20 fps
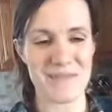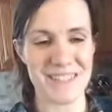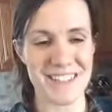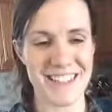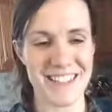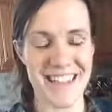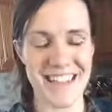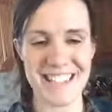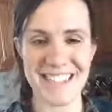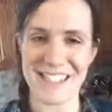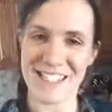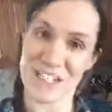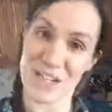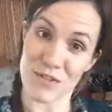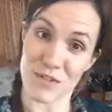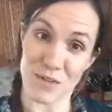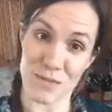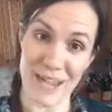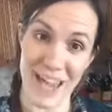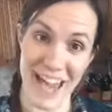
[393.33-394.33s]
Nice to see you
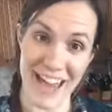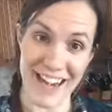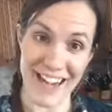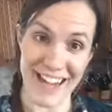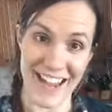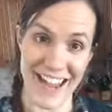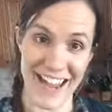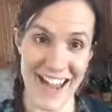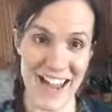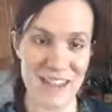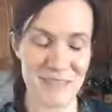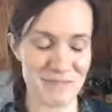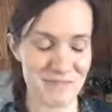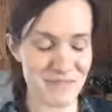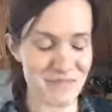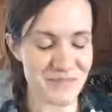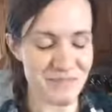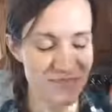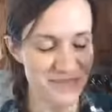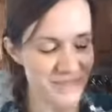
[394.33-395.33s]
from Canada, eh?
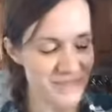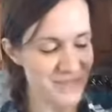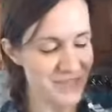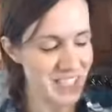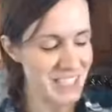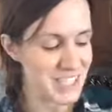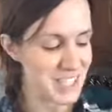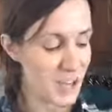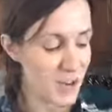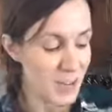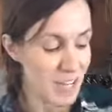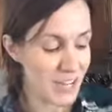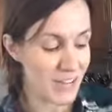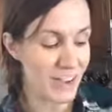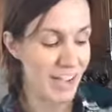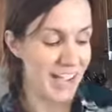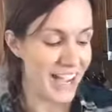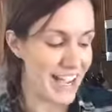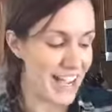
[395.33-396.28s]
So anyway,